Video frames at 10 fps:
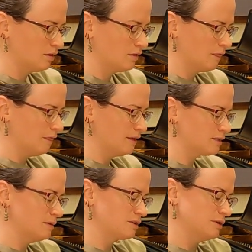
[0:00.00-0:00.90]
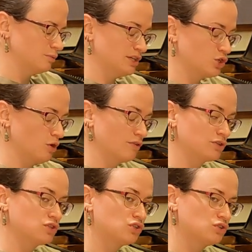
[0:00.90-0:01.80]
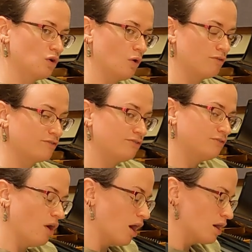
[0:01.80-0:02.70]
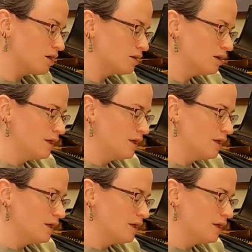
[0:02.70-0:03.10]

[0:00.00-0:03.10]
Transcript: this makes me reach over so far